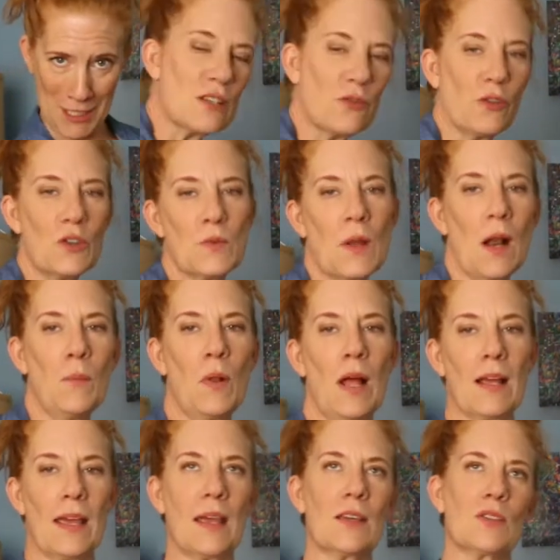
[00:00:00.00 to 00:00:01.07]
This first one on
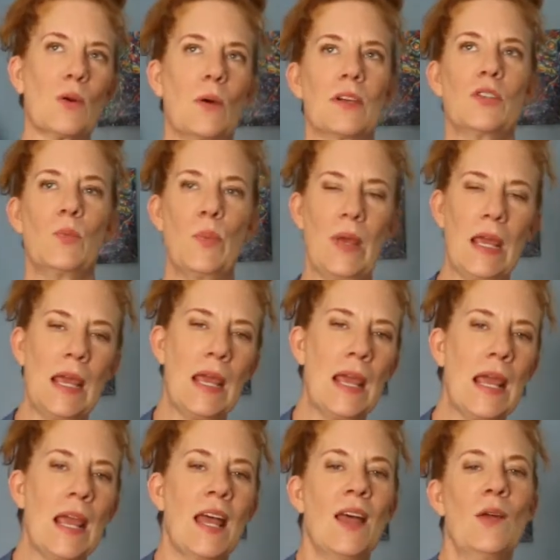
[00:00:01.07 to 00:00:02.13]
blocking is going to
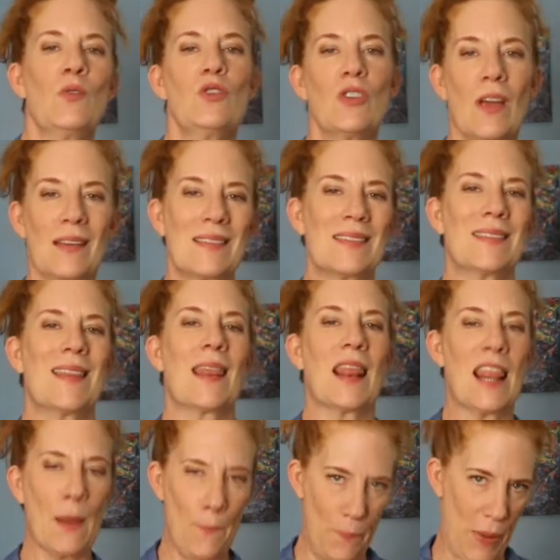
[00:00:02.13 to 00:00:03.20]
be just
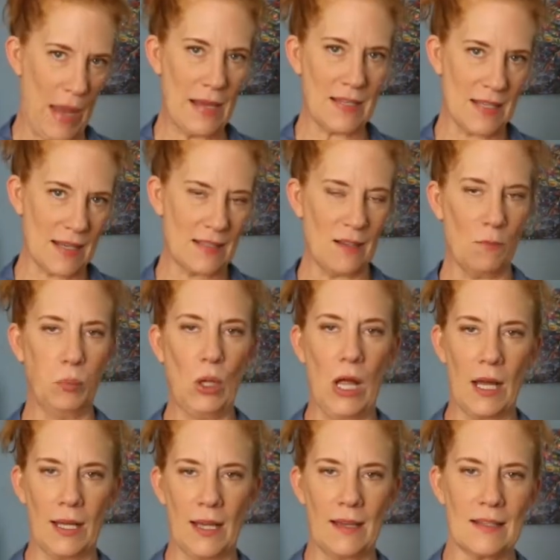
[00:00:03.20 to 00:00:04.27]
the basics of
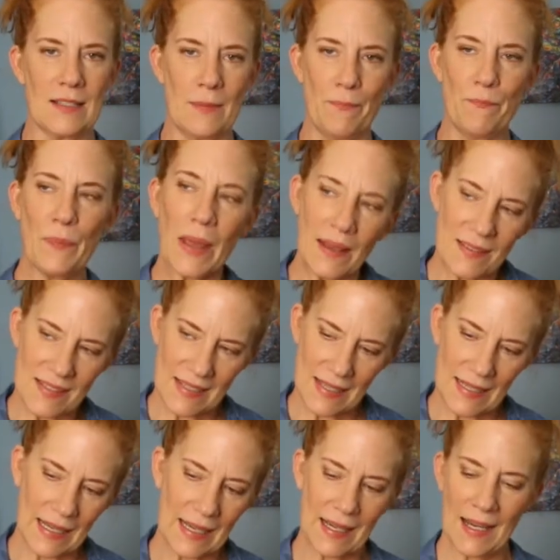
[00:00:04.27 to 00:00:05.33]
blocking, some
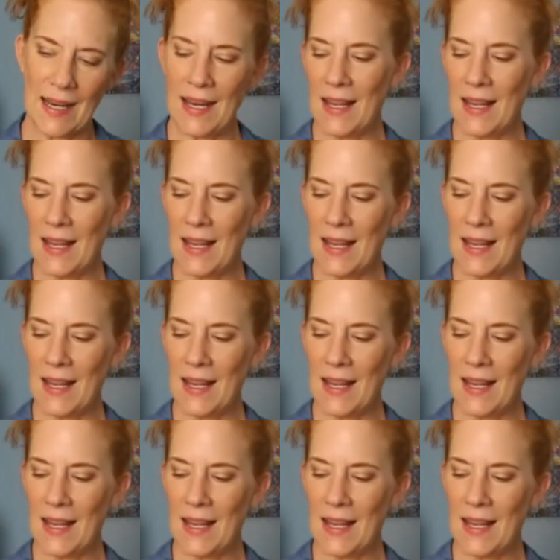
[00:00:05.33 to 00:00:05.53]
basic